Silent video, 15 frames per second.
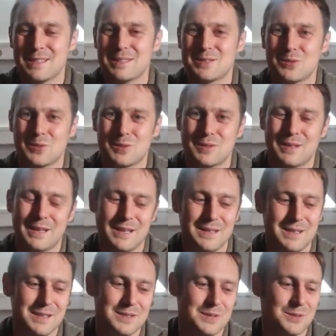source
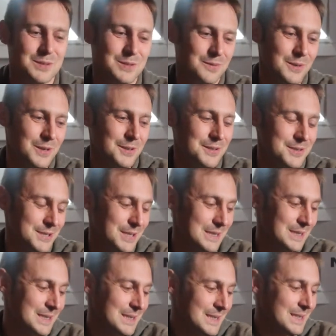of energy.
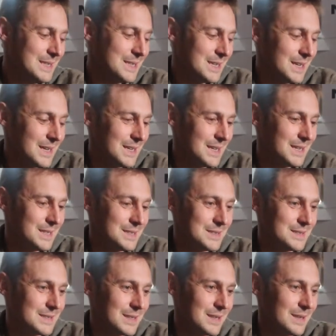
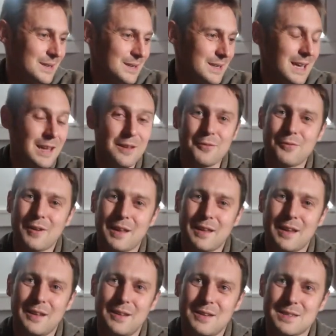And yeah, the fact
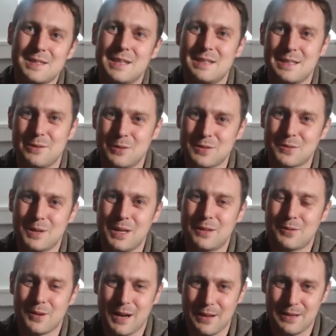that the city was really
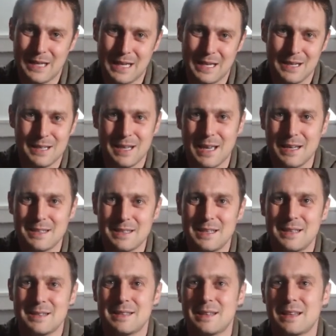thriving in the
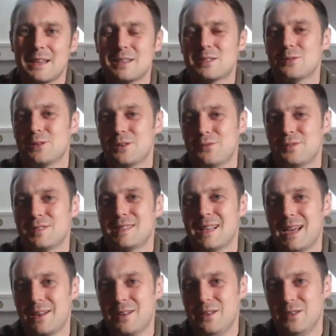80s and like sort of
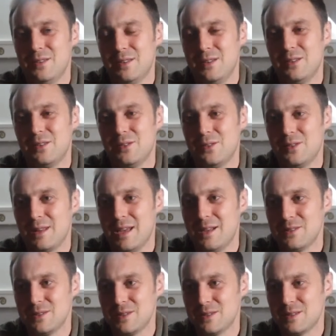stagnant in the
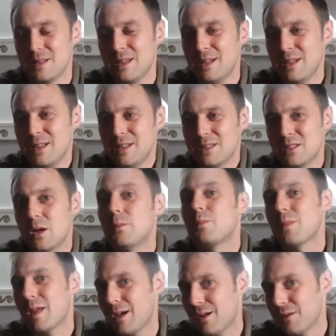2000s. So
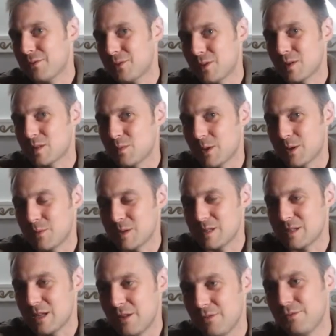I have to explain
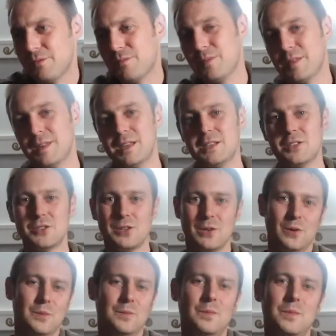myself. This
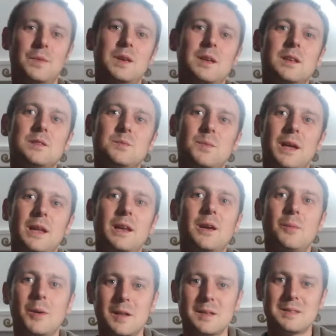show is mainly
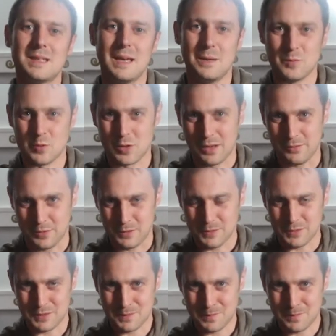about time travel.